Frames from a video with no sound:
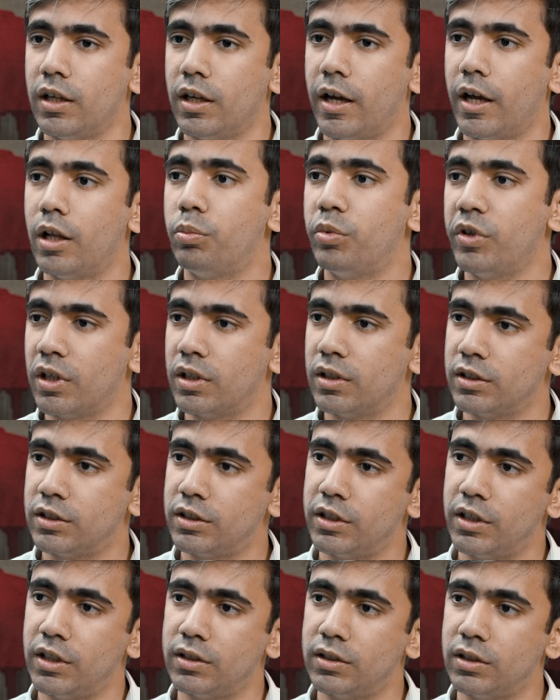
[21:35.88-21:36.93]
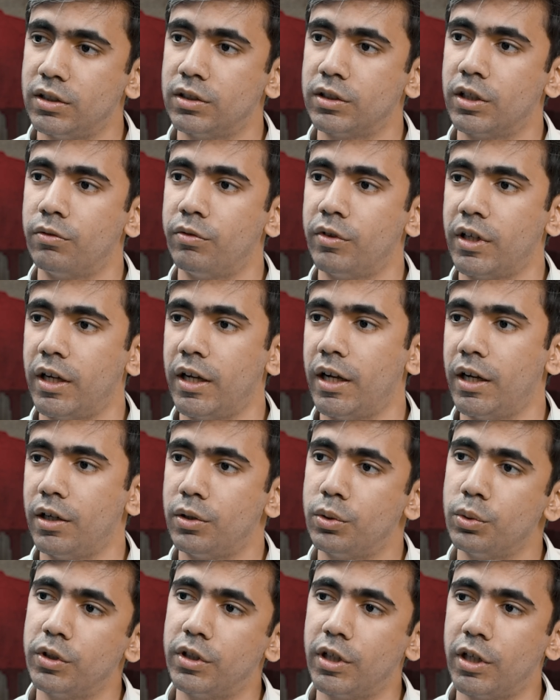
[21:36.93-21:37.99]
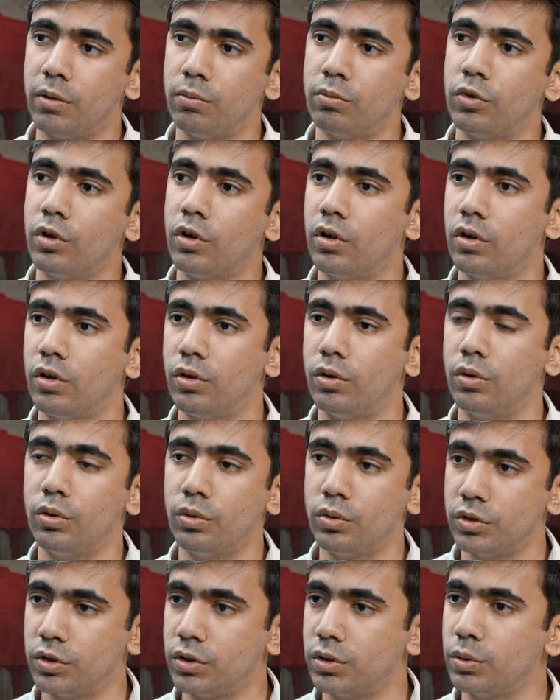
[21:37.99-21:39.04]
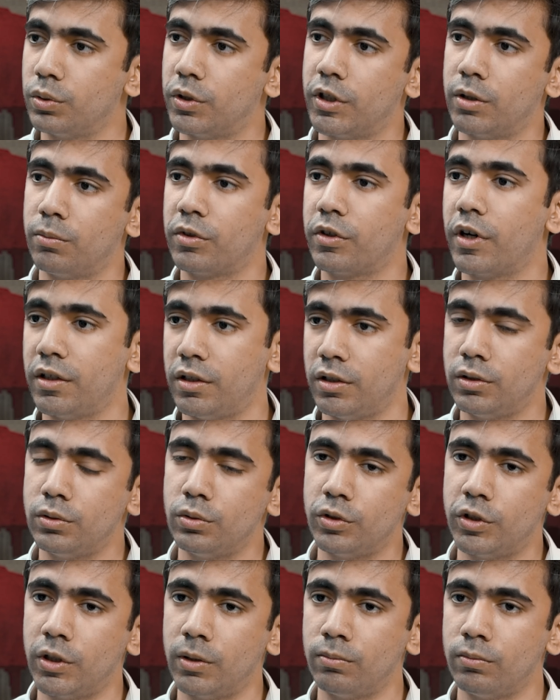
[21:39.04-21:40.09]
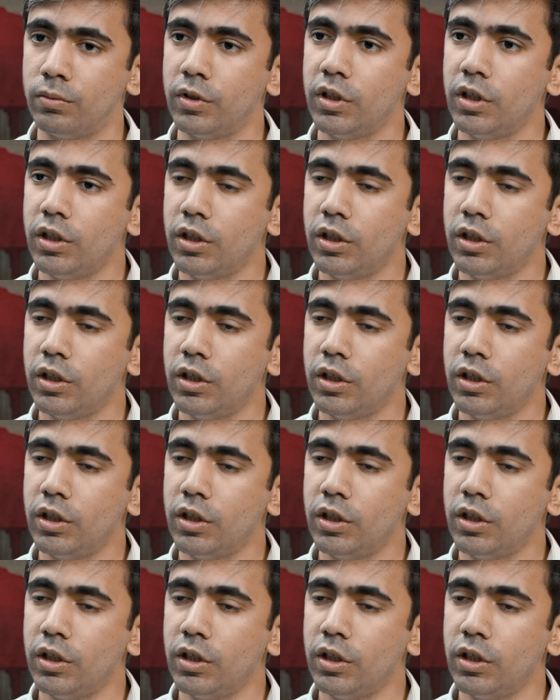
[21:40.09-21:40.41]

helping other states, it's giving aid to them or loans to them, credit to them.